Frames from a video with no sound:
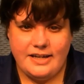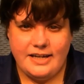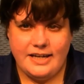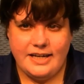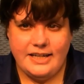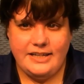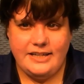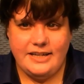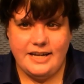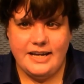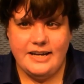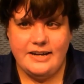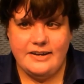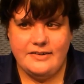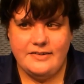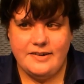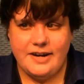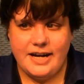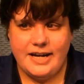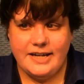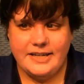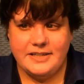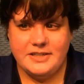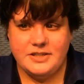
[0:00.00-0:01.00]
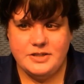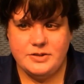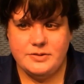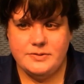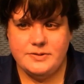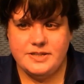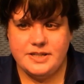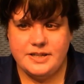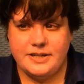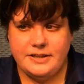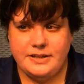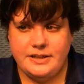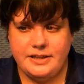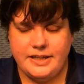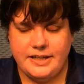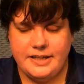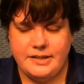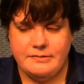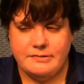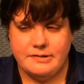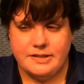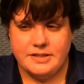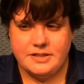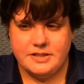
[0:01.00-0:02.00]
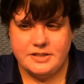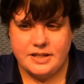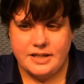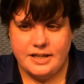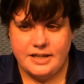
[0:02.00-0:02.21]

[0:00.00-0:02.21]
And now I can choose a language,